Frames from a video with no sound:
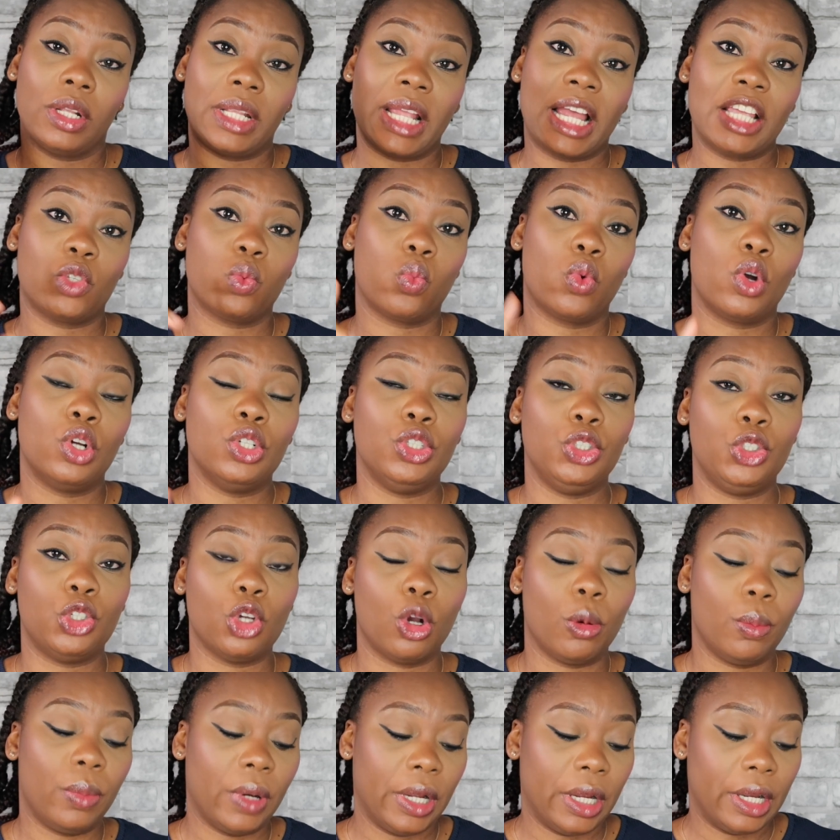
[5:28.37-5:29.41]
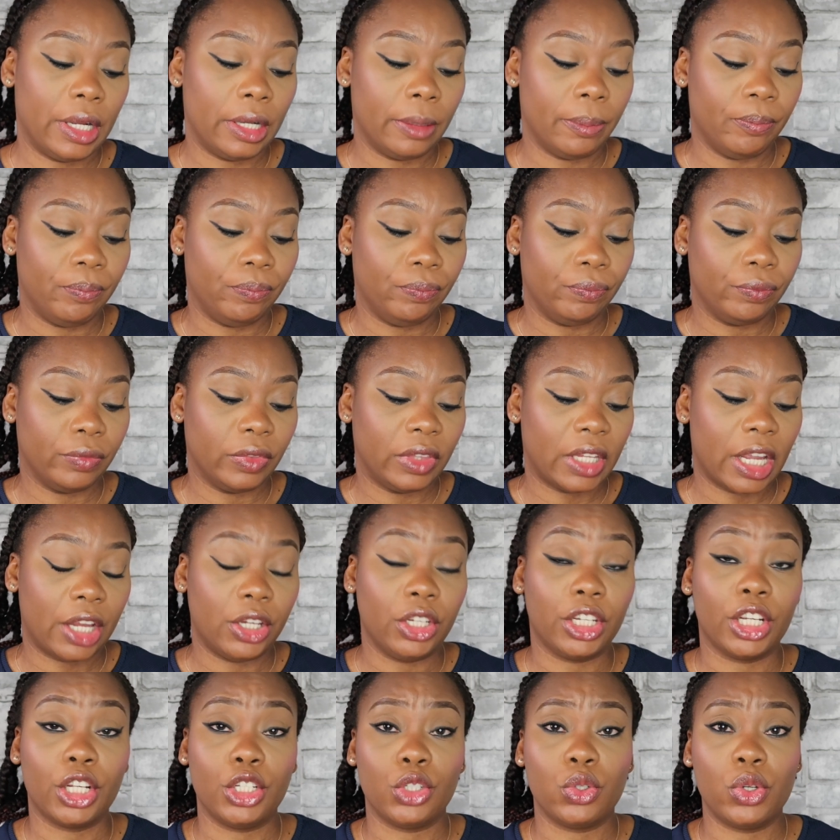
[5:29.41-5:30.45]
that's one job that
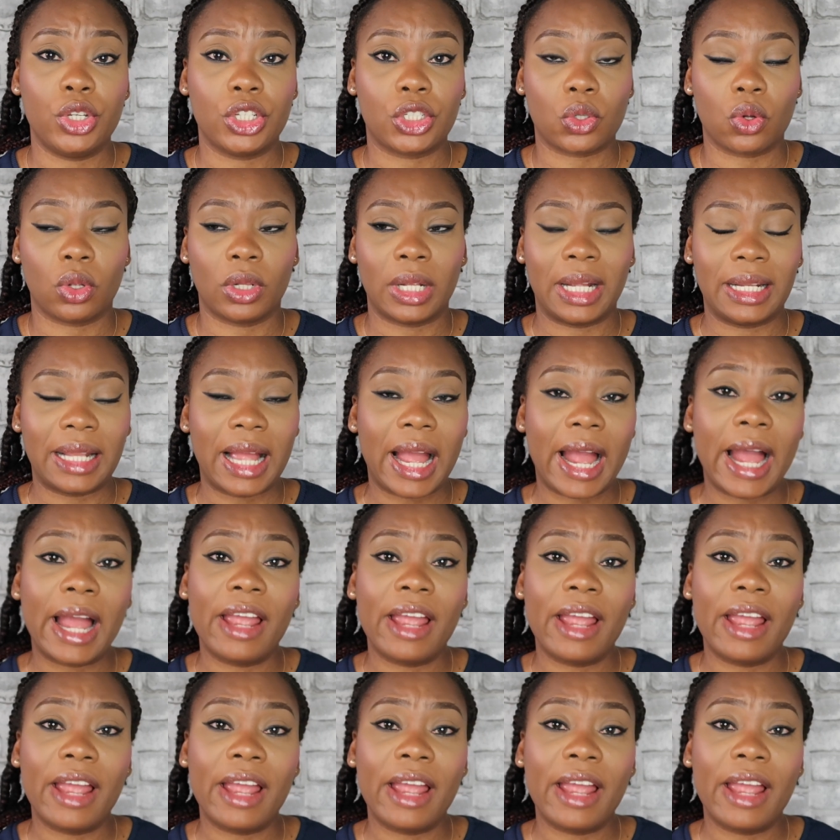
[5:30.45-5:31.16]
you can do in Scotland.